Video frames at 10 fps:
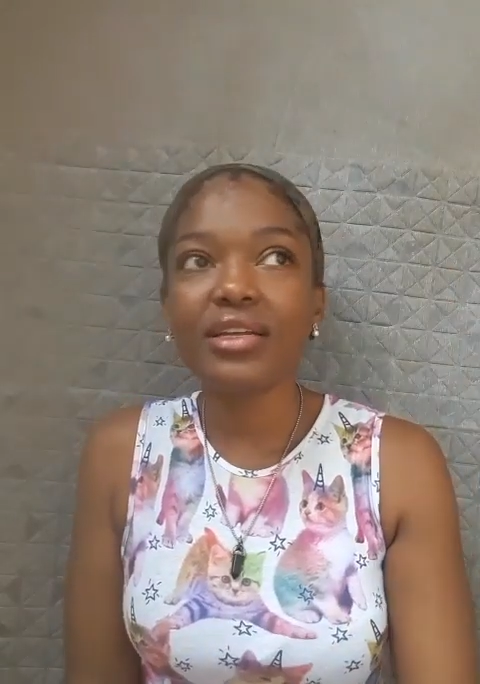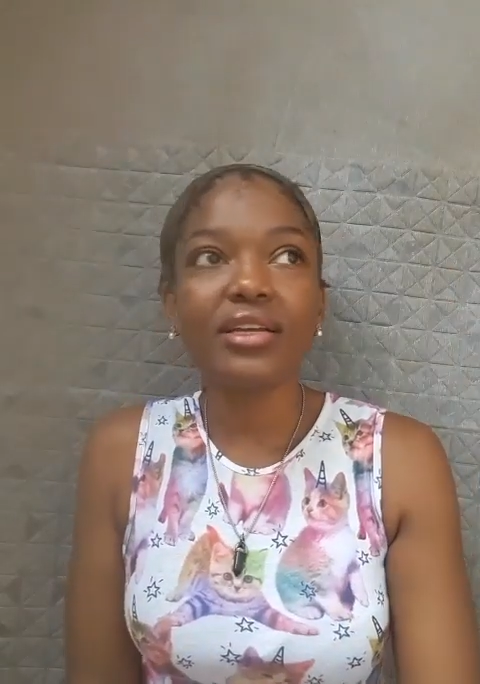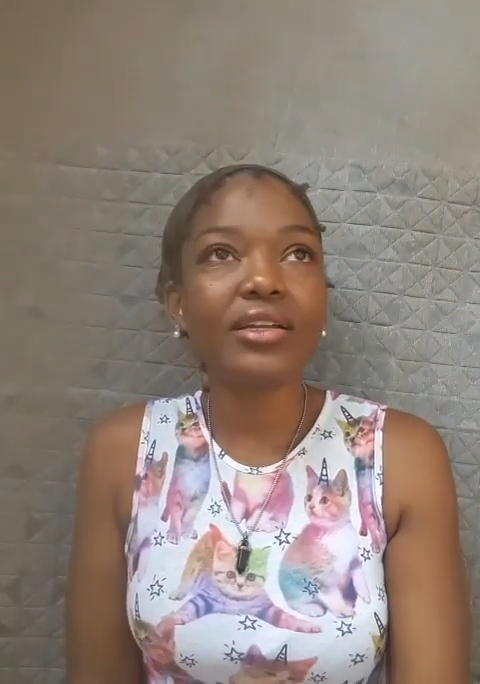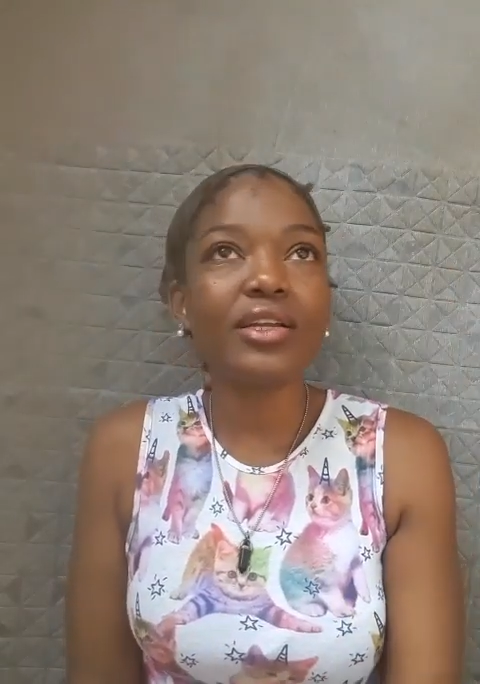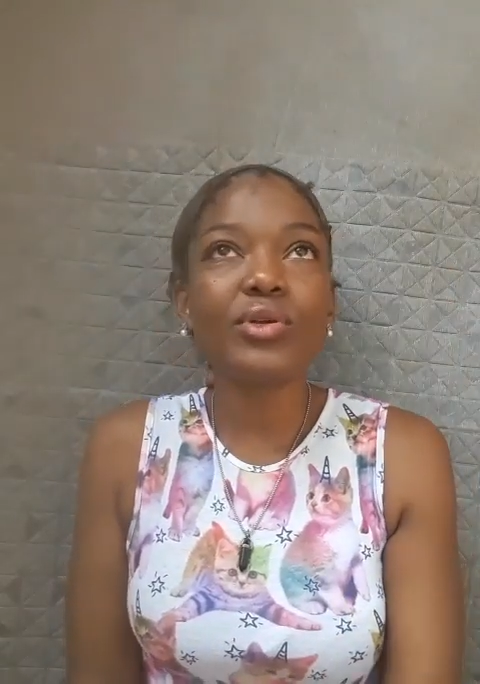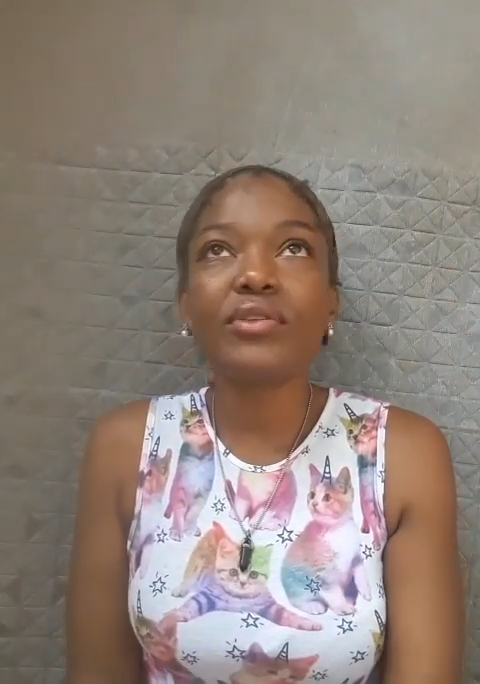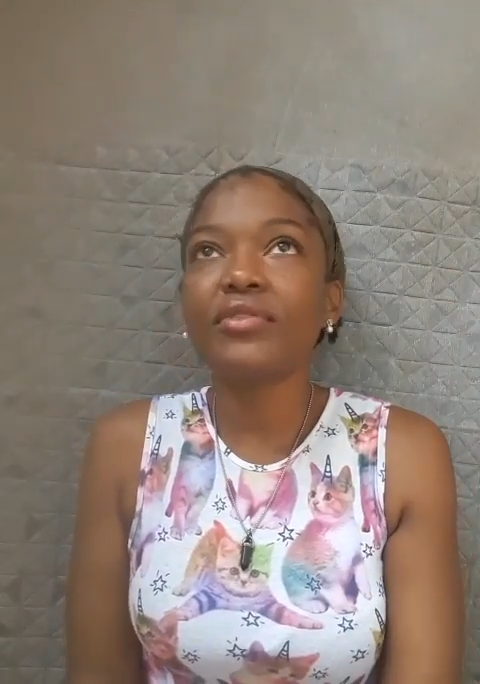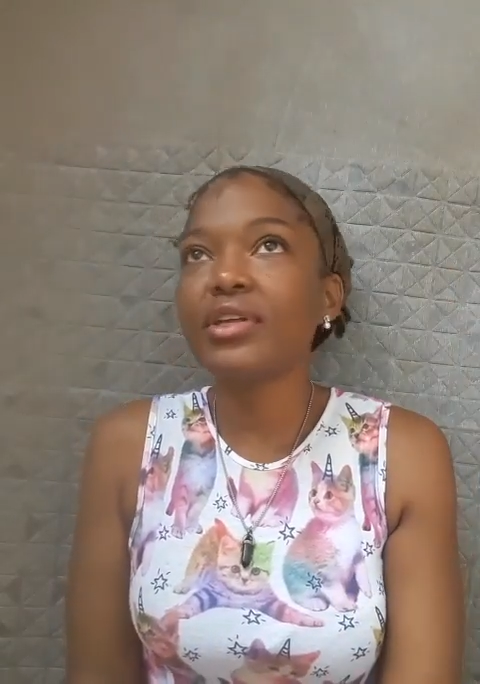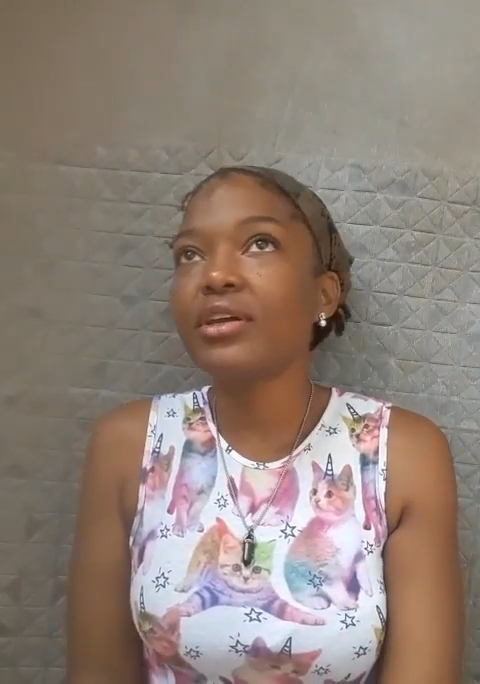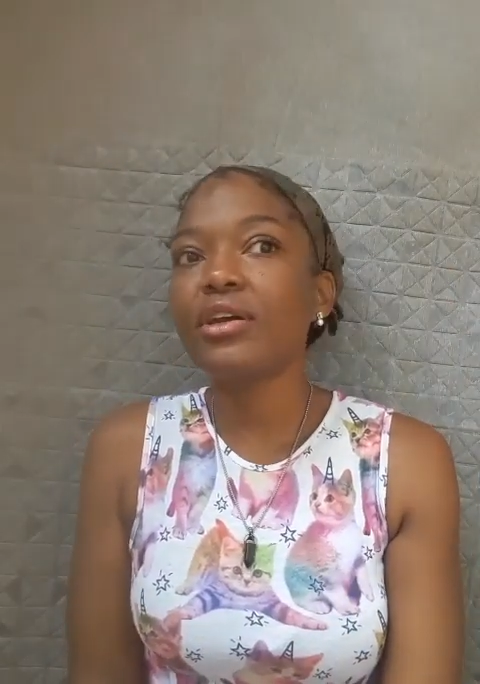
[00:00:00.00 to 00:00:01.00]
They, they don't
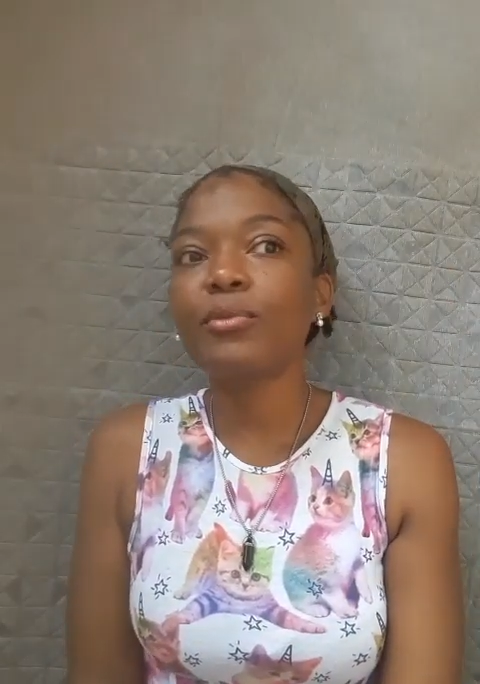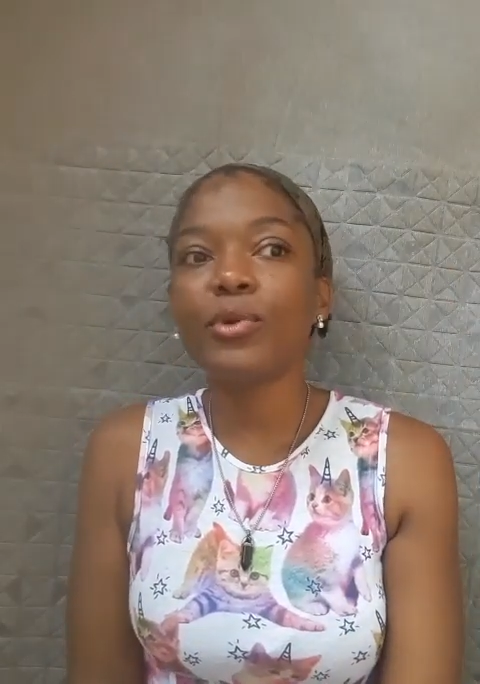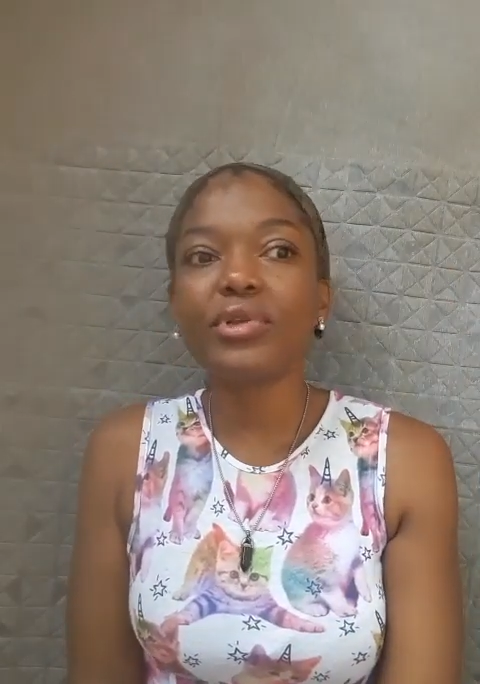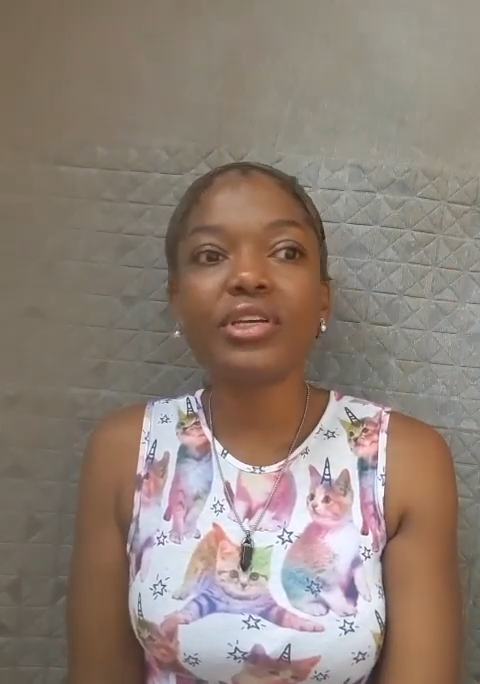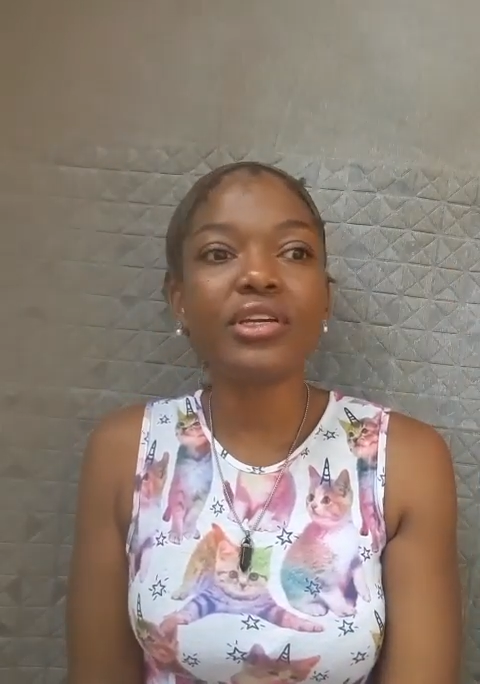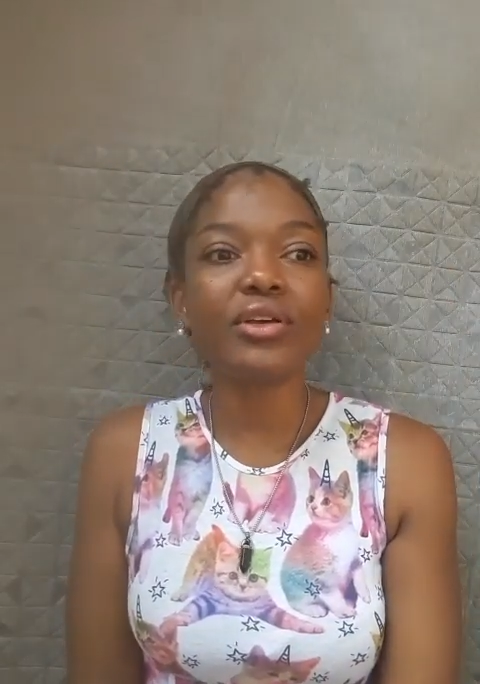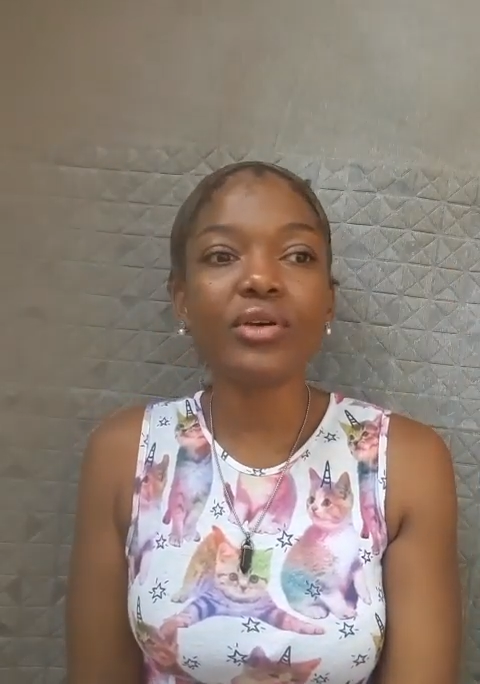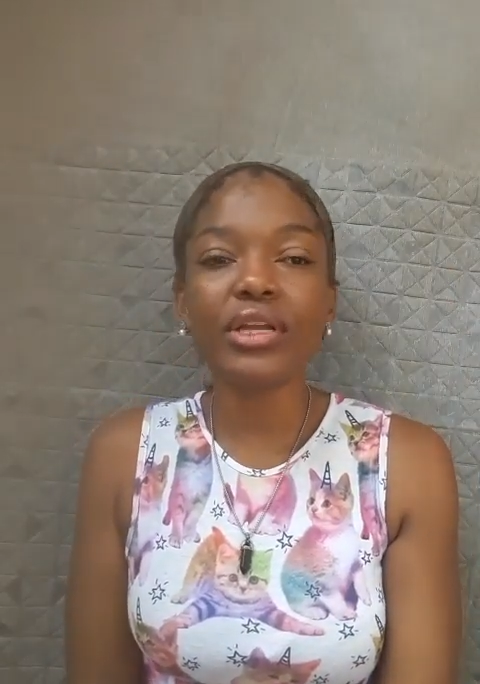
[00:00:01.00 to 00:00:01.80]
even care about ego.